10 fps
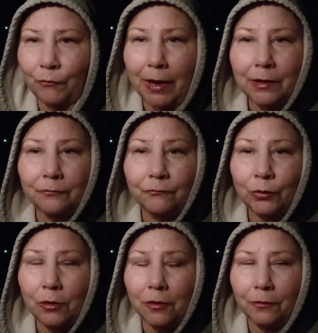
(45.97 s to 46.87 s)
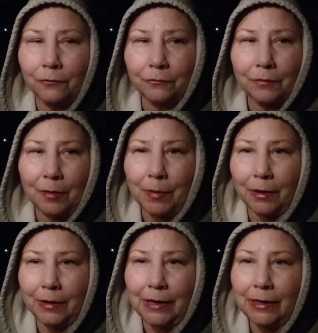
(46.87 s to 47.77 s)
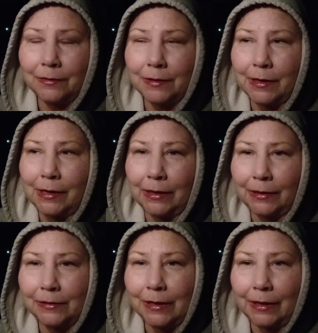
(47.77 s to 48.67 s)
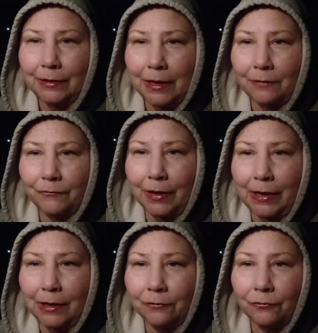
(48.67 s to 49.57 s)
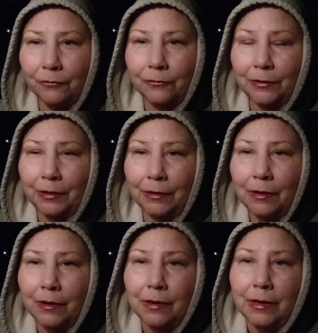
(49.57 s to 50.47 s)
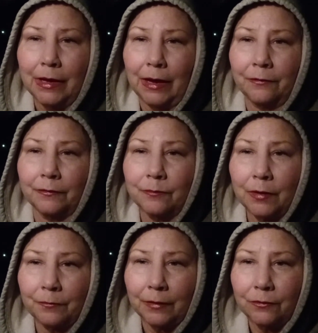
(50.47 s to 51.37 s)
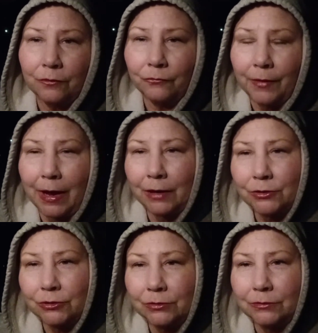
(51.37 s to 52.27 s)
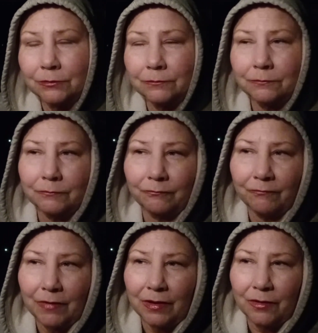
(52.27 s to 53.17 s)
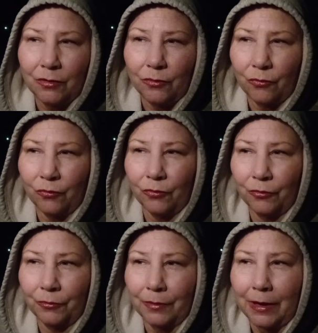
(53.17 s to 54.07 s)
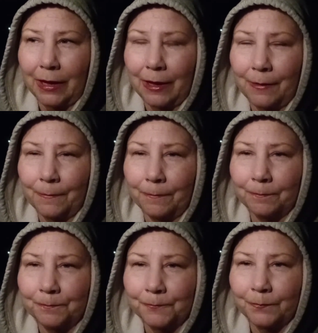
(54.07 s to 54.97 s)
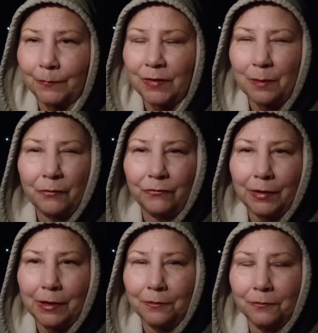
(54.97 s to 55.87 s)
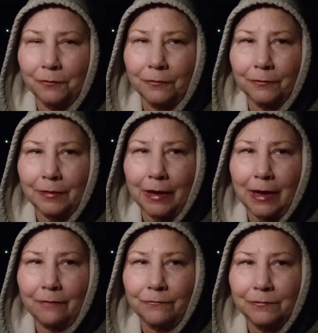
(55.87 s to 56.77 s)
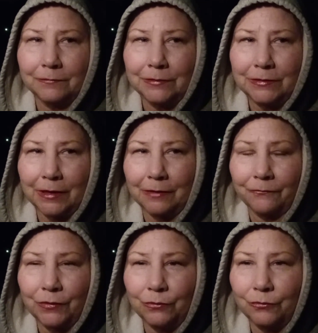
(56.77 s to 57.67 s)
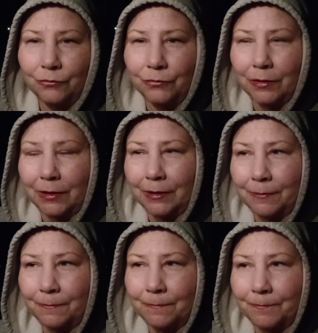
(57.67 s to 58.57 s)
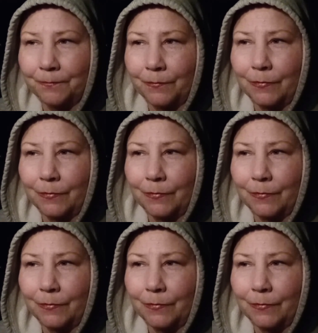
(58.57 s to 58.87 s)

random vlogs about anything, anything that I find interesting, and sometimes I do reaction or um, type of videos. I've done a few um,